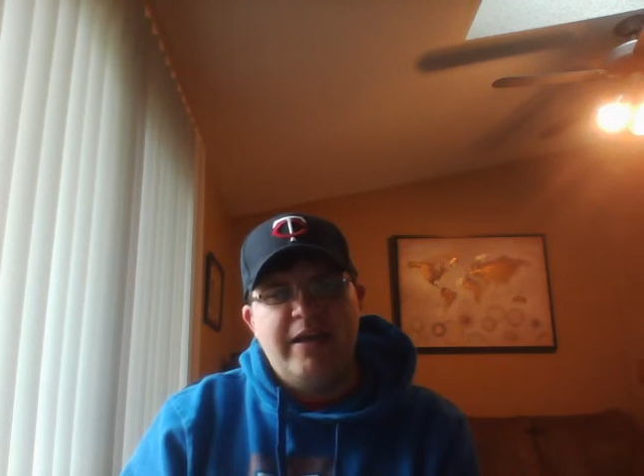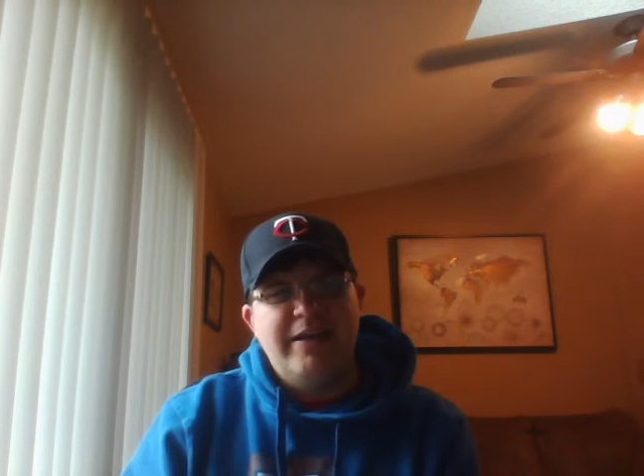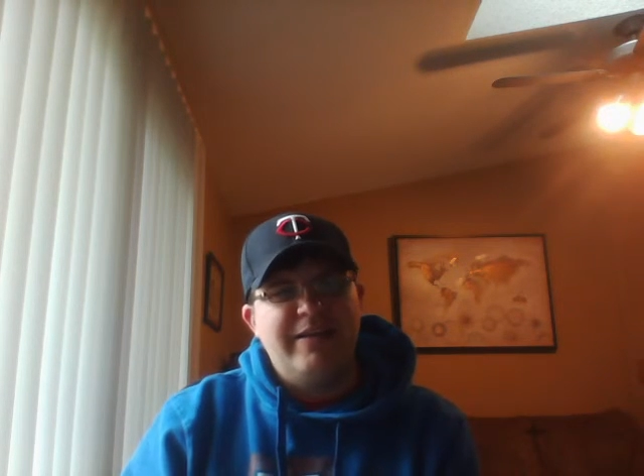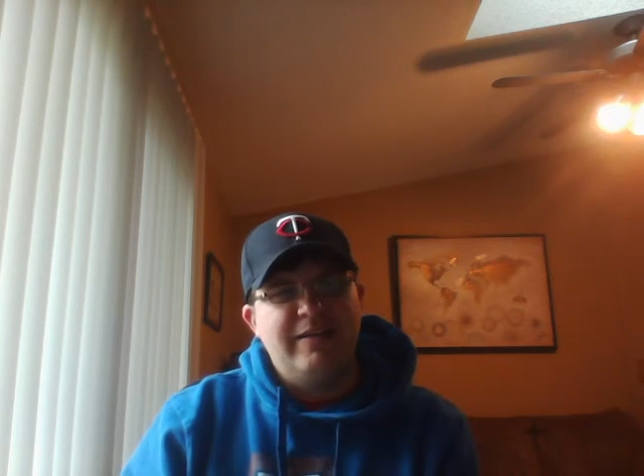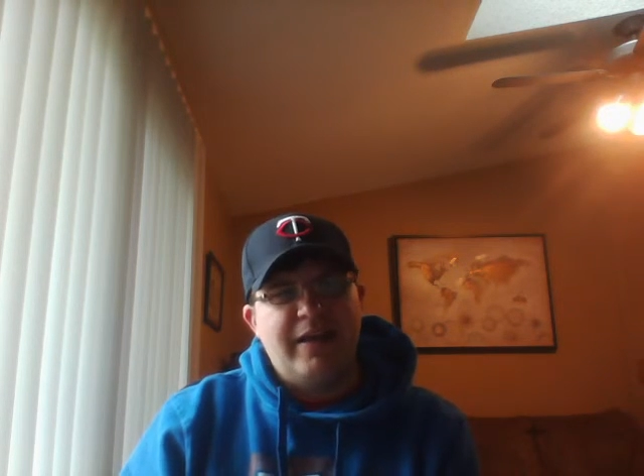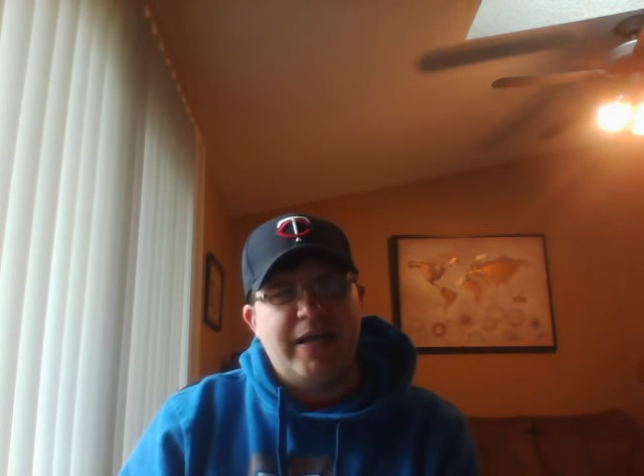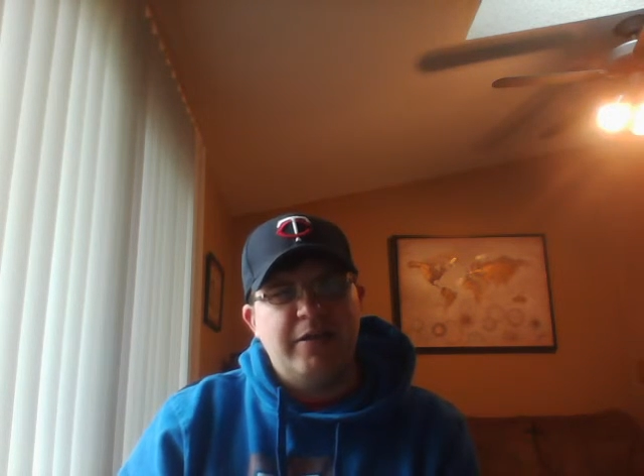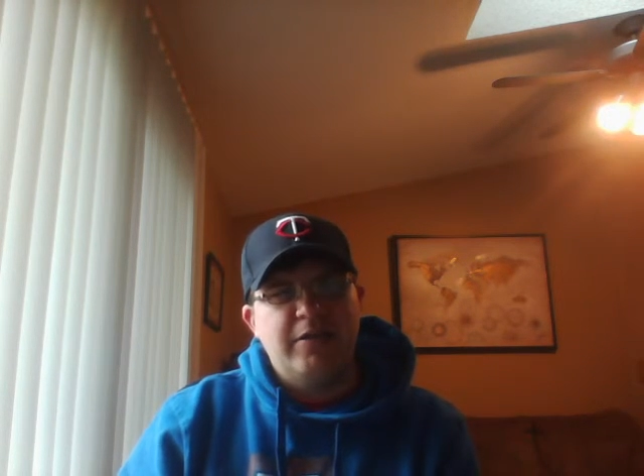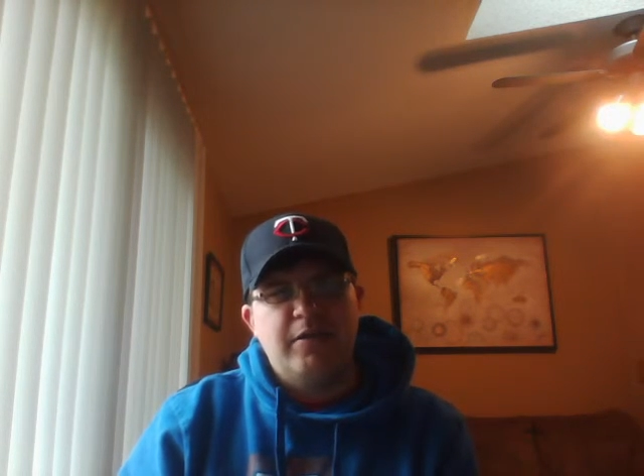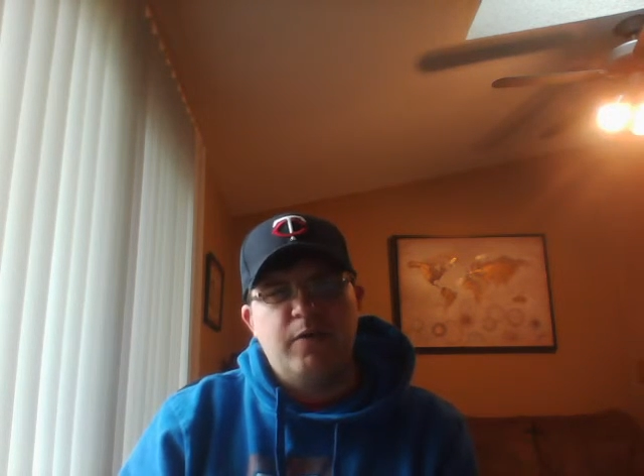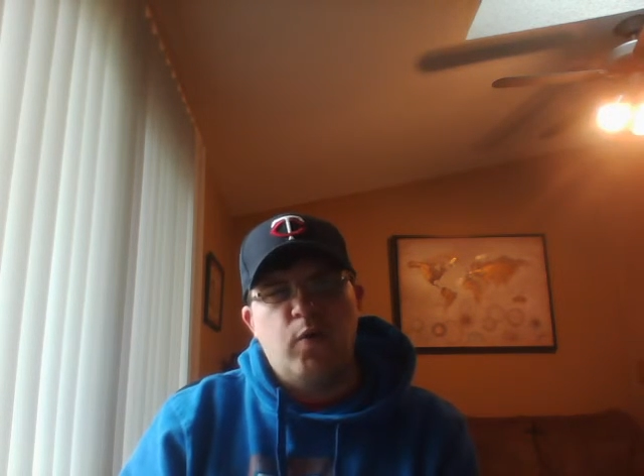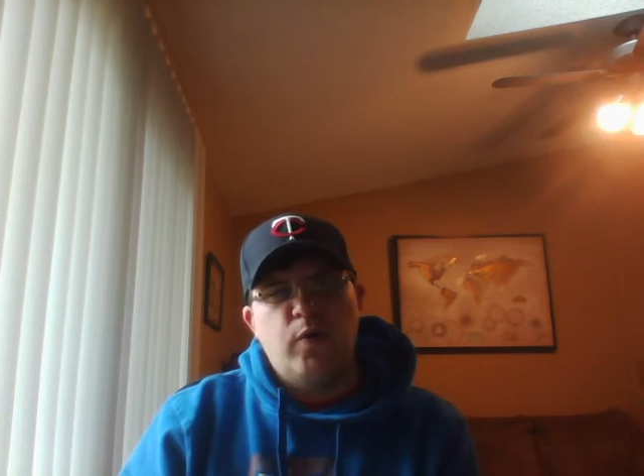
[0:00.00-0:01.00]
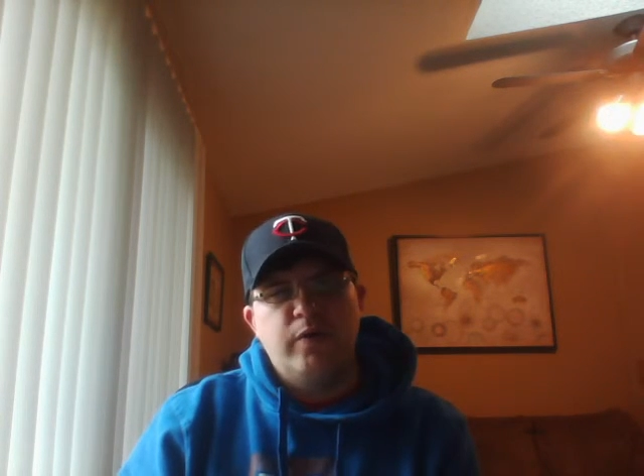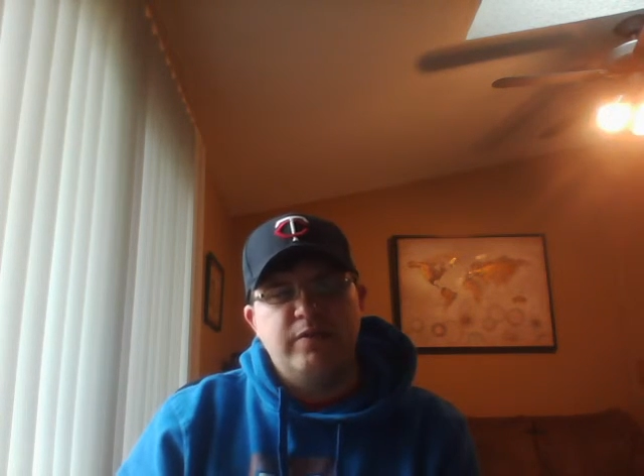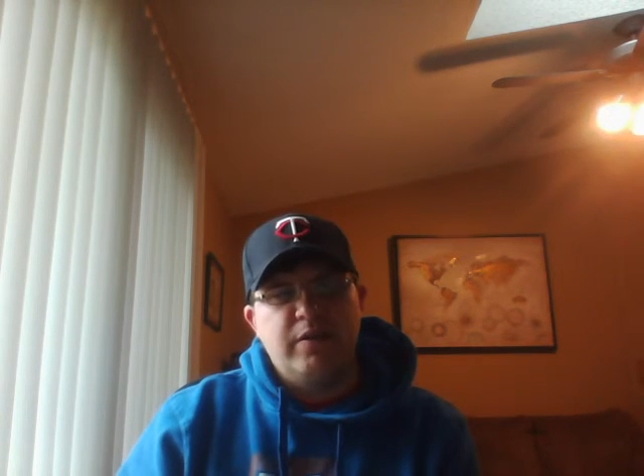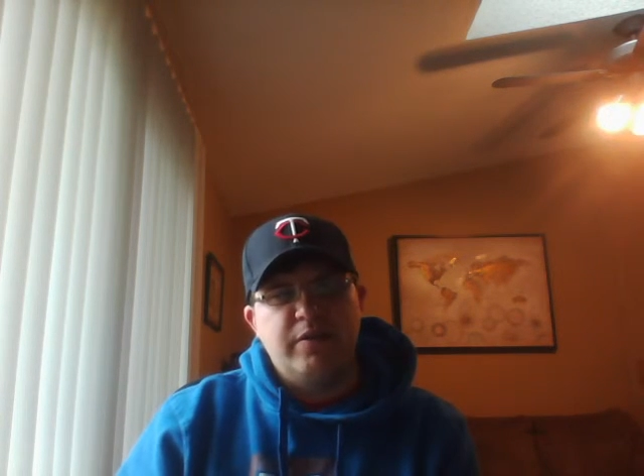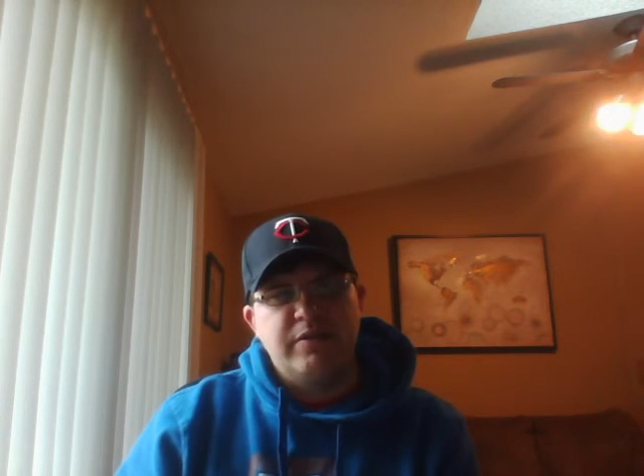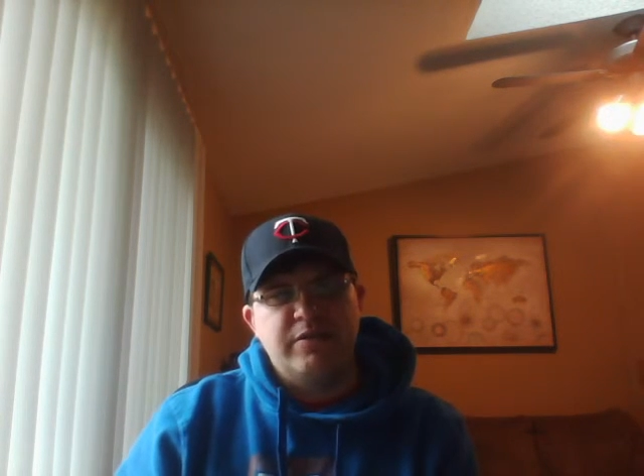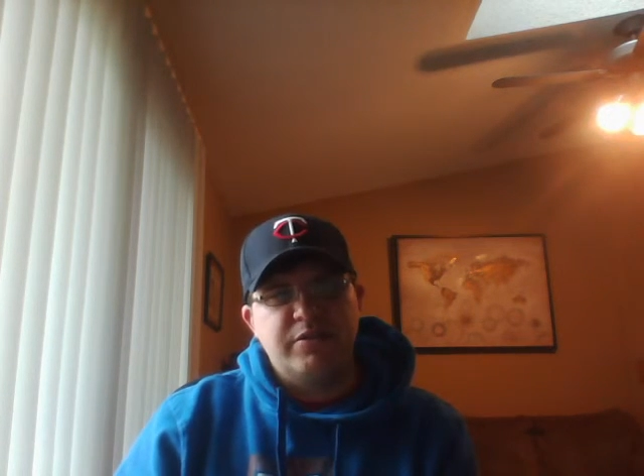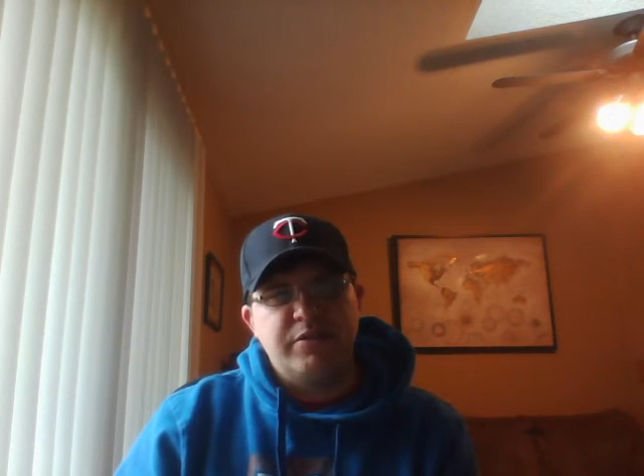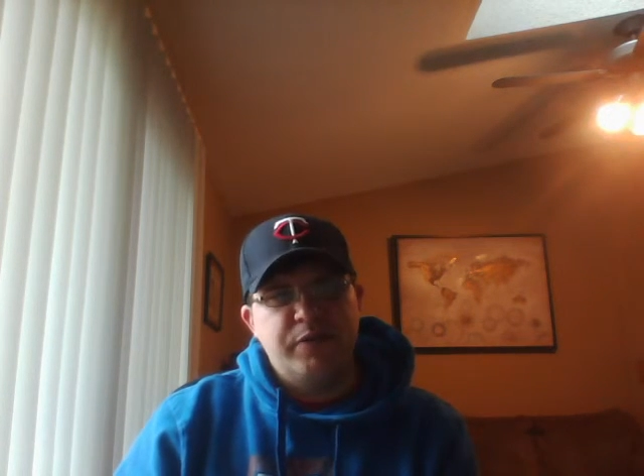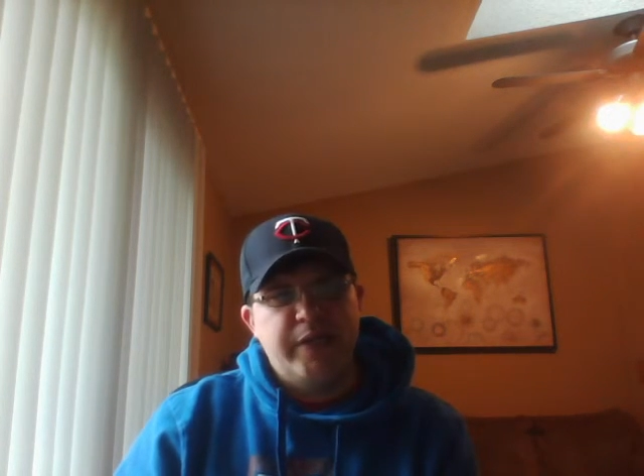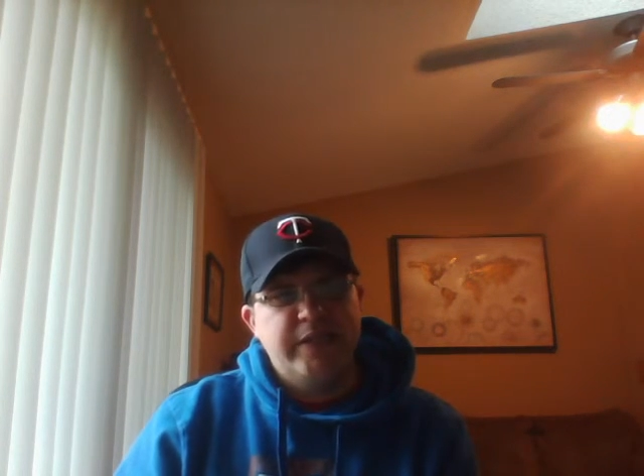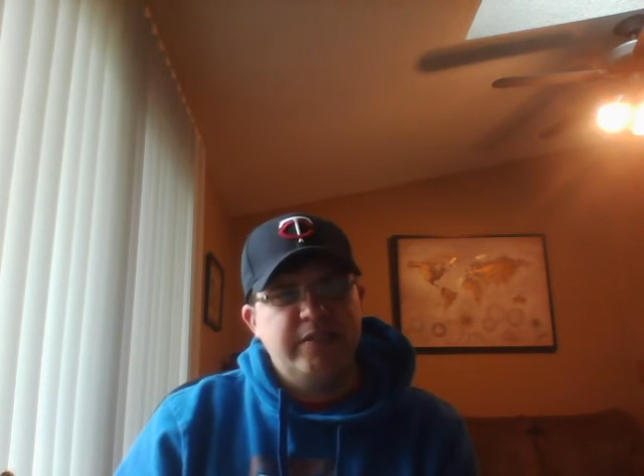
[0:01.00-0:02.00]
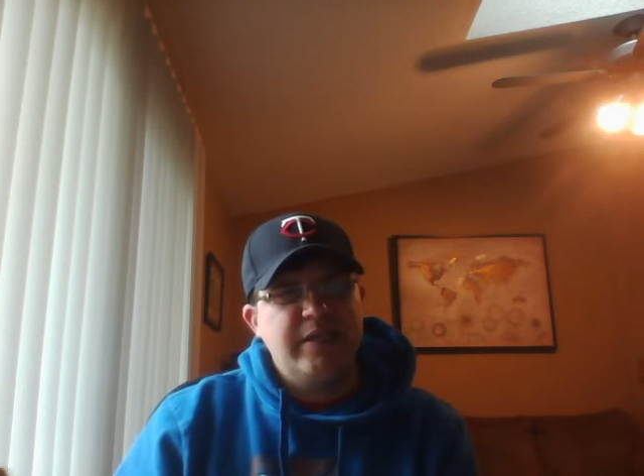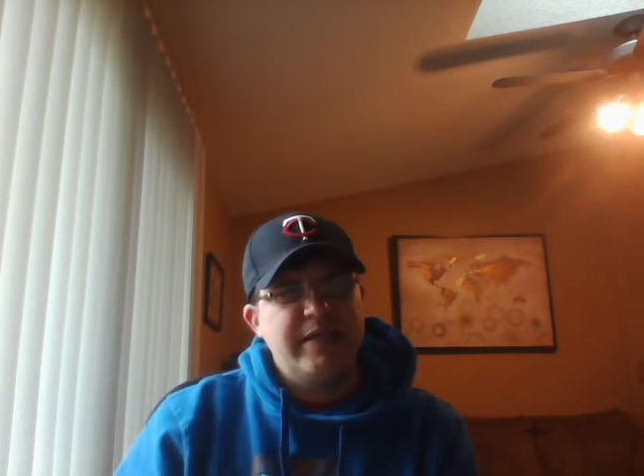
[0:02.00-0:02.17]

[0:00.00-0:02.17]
in Atlanta or the southeastern United